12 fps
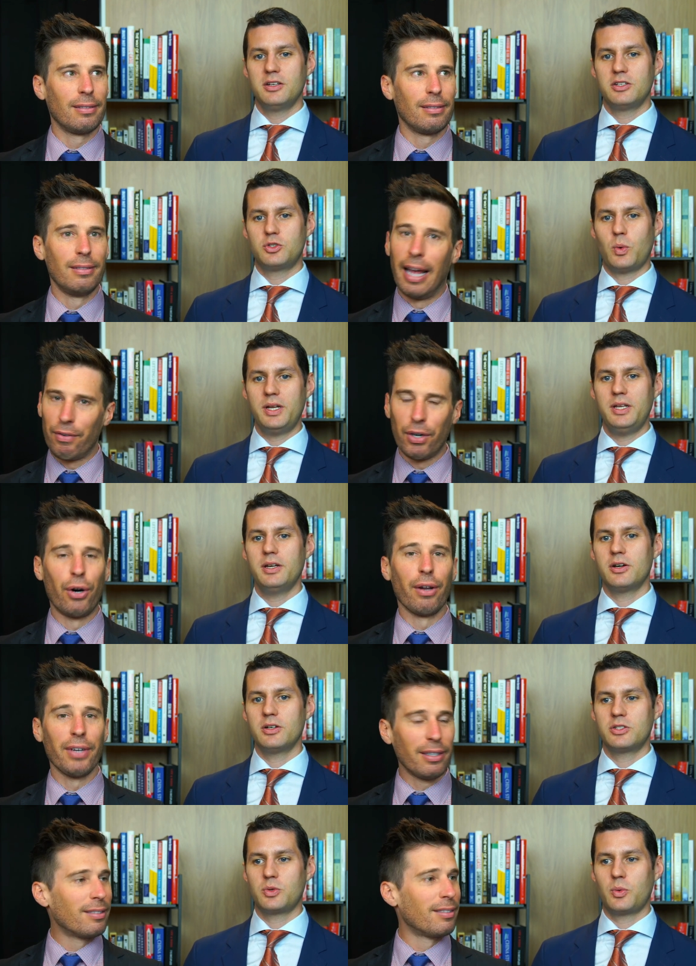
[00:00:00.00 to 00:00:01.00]
Speaker 1: 20, Never heard of
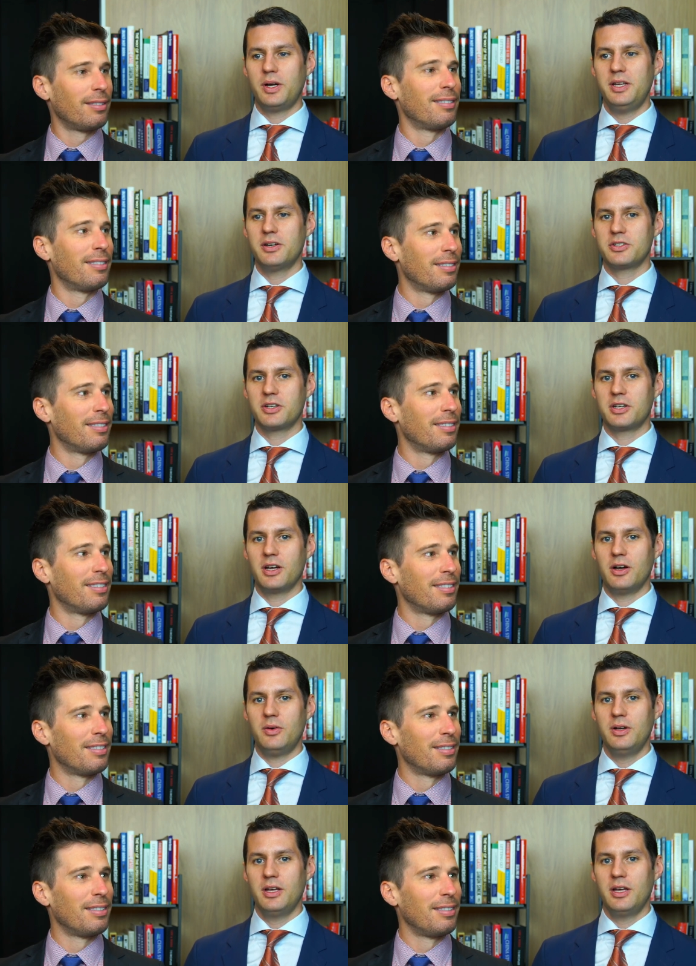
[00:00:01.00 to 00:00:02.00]
it. 20 years ago.
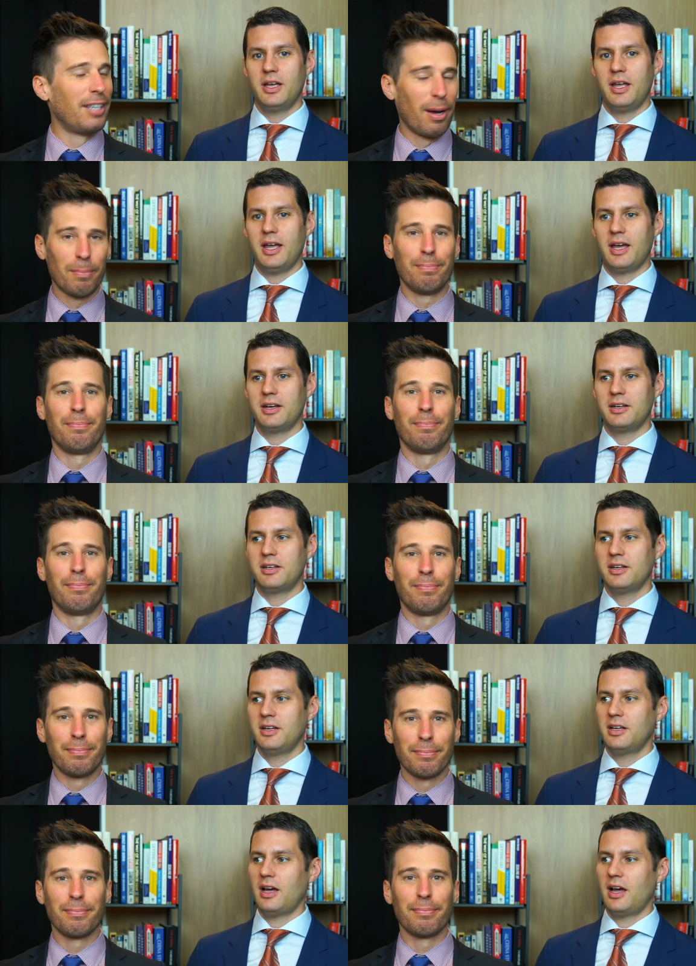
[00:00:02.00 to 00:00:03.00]
Yep. And
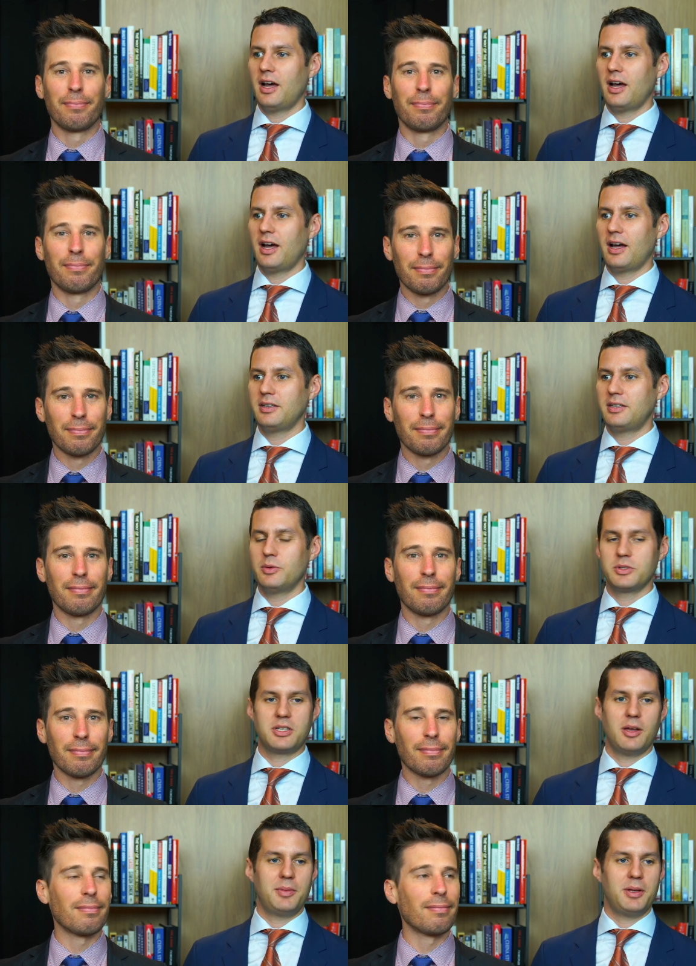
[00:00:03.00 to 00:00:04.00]
uh, he was
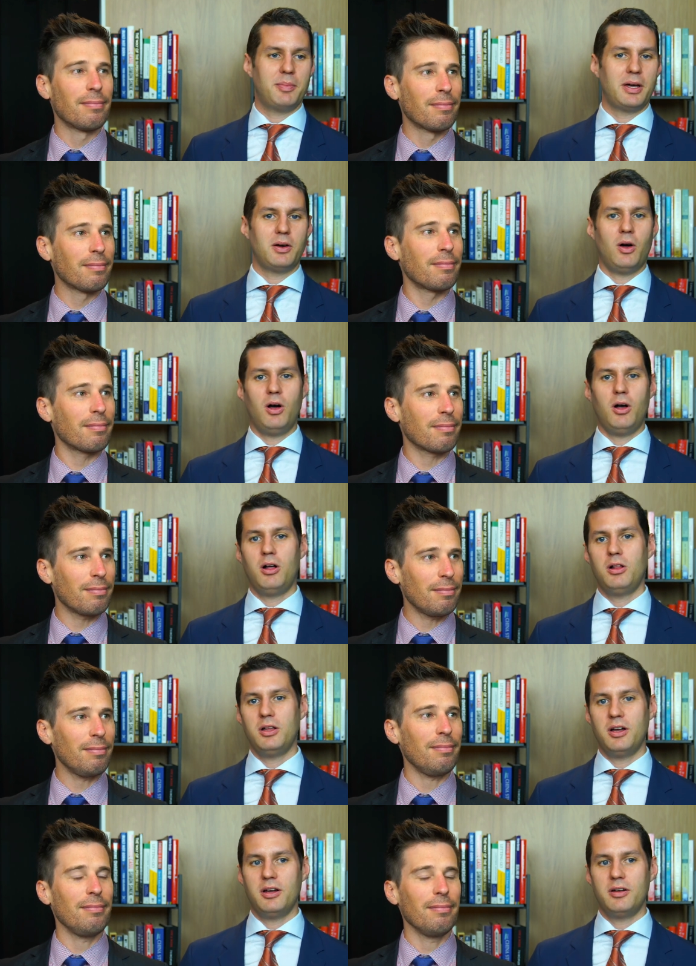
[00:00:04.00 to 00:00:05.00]
telling me about all
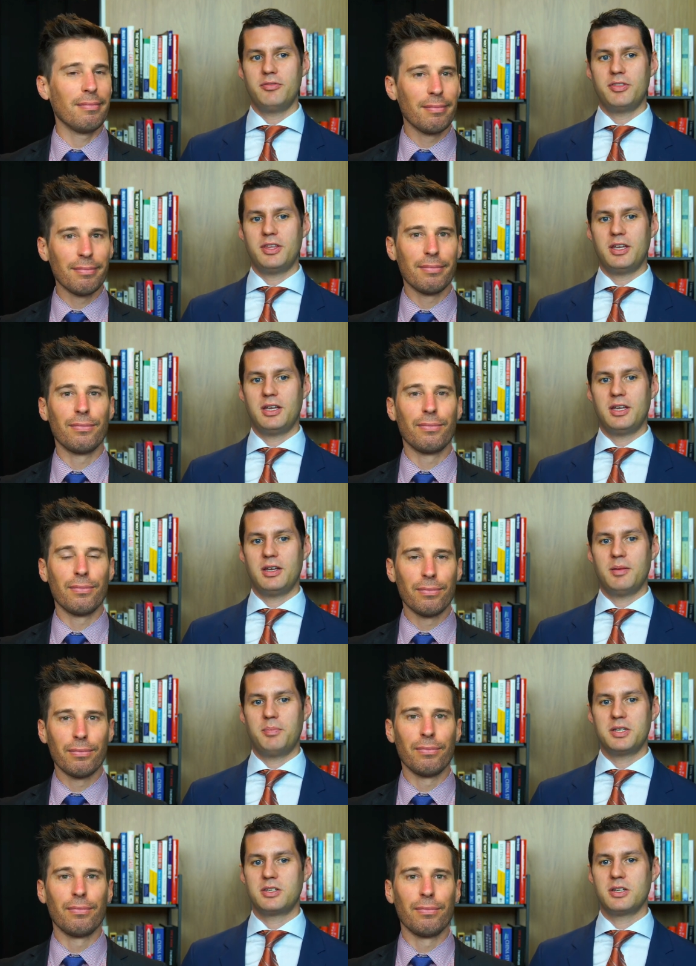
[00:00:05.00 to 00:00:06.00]
of the
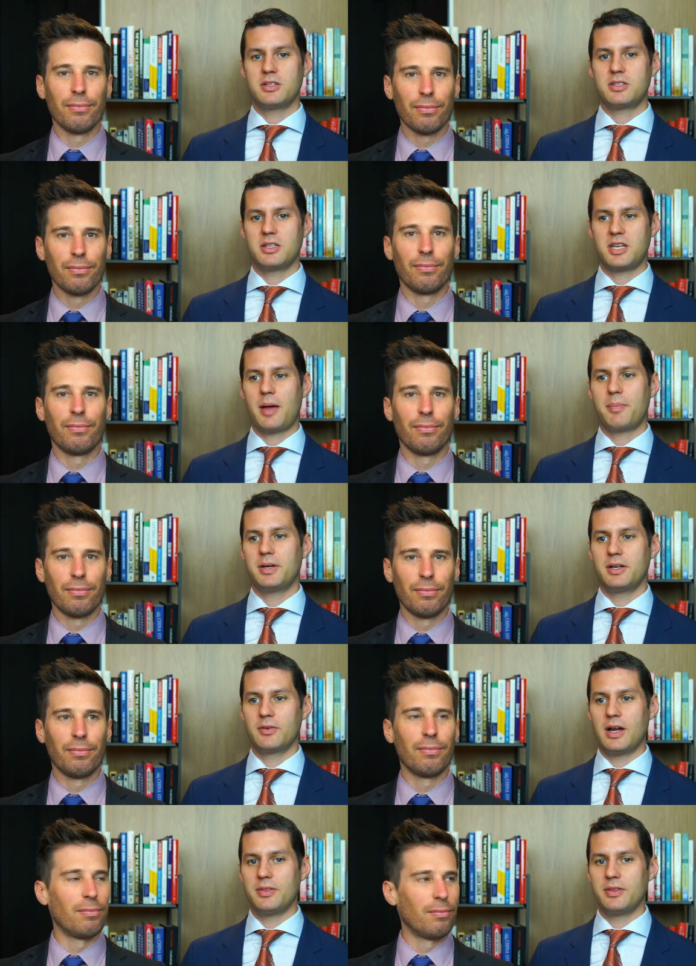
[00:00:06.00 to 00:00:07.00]
business that's happening
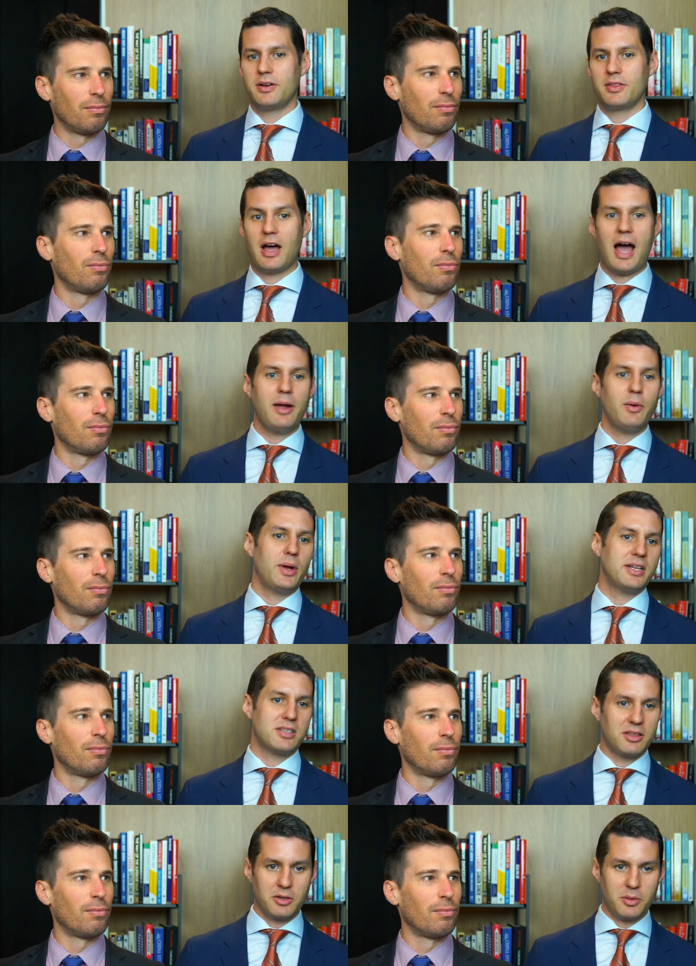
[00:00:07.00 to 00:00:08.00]
around there, the highways
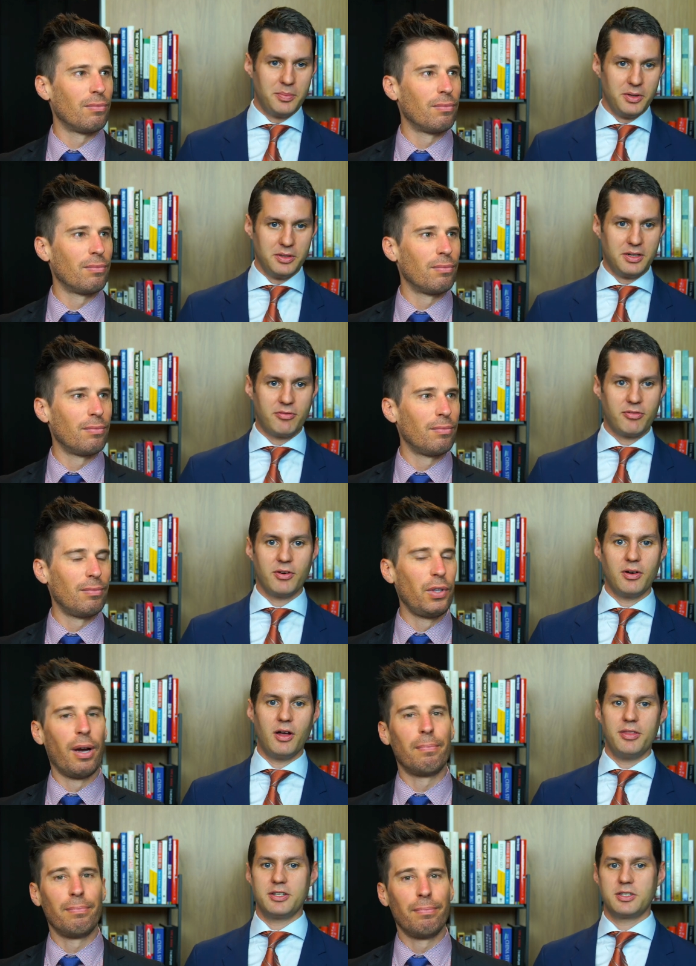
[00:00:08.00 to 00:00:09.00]
that they're building for yep.
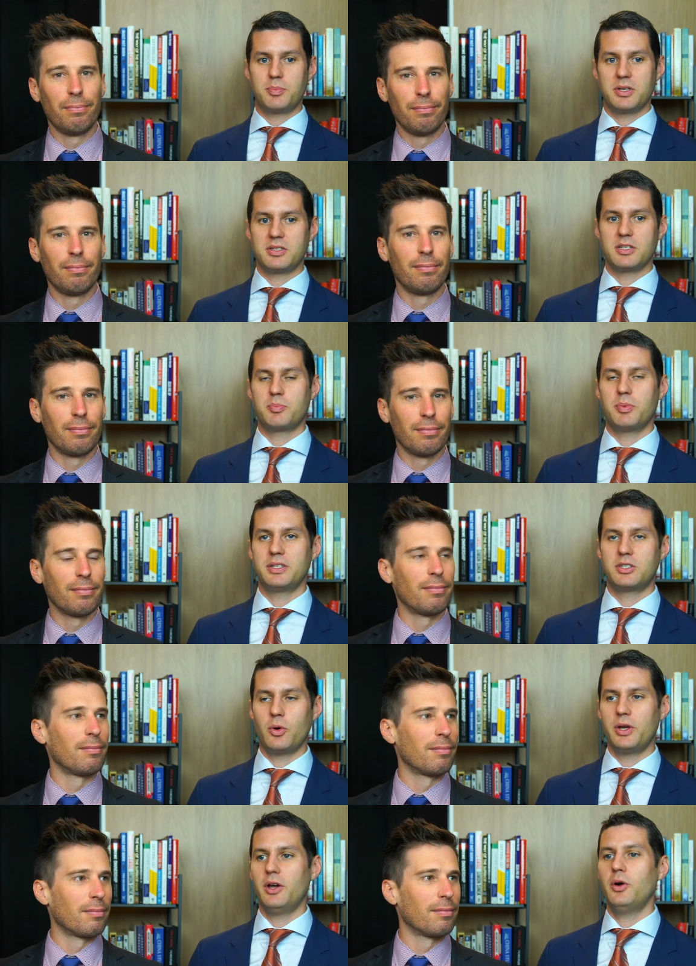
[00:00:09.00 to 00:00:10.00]
all this business. But
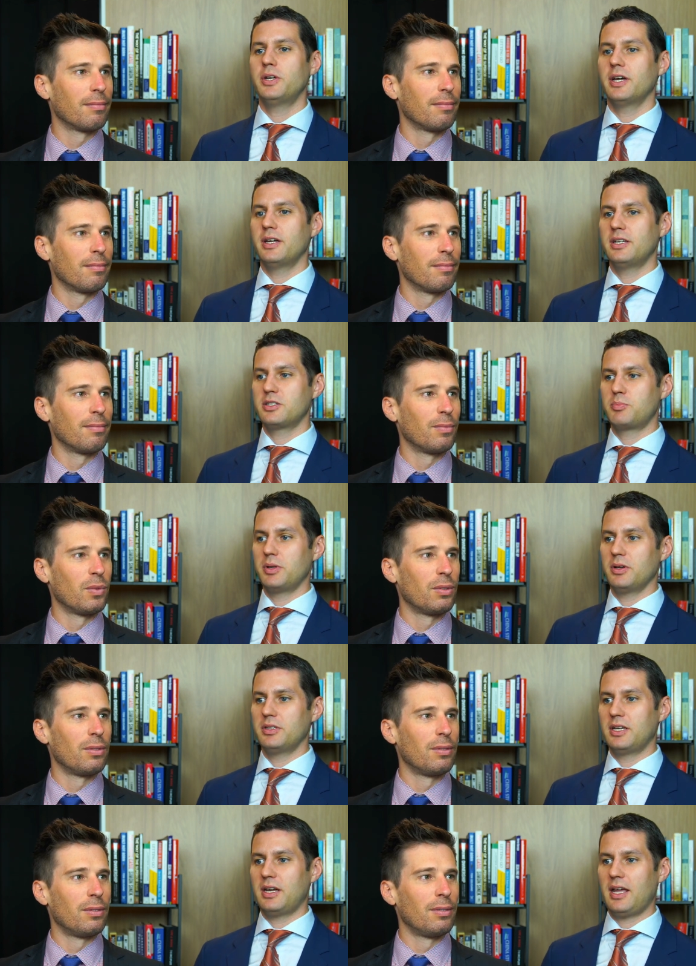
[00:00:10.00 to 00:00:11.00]
Toyota is
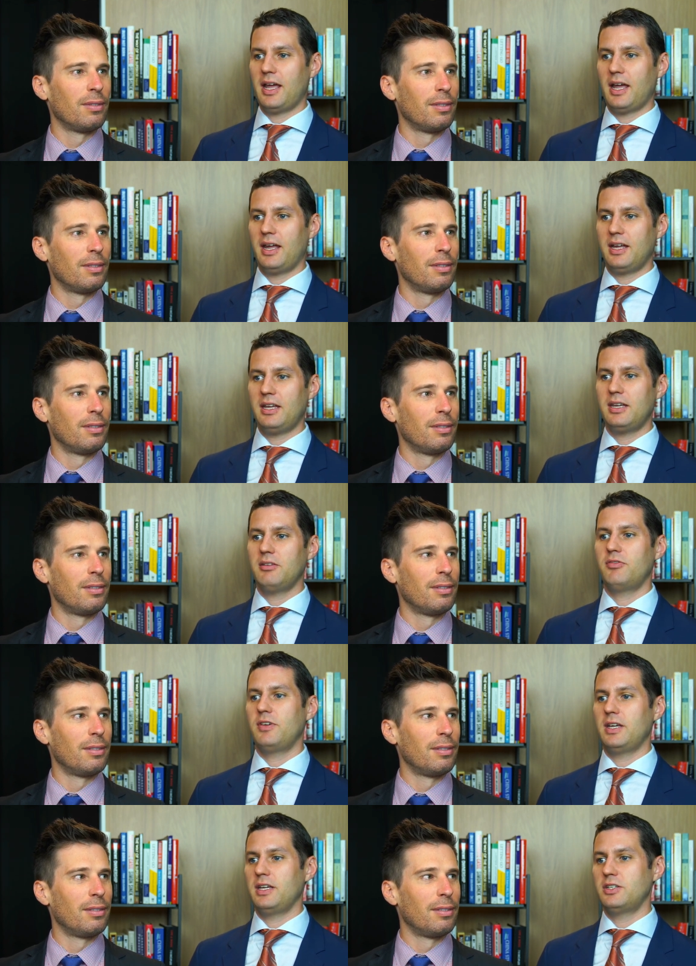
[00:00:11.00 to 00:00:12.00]
building a
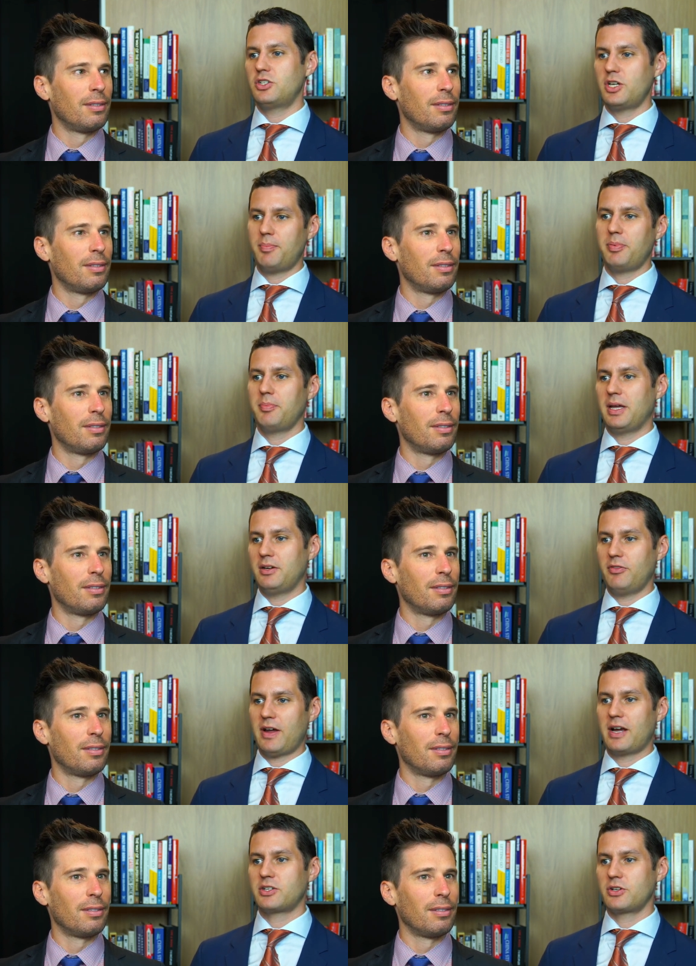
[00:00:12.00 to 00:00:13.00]
EV chip
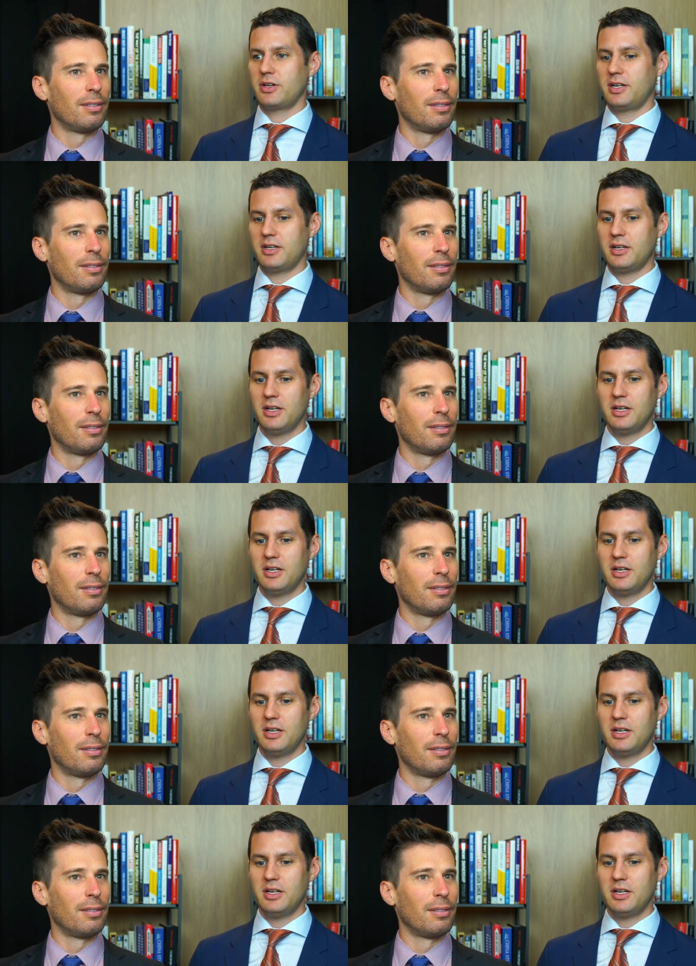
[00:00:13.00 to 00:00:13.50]
manufacturing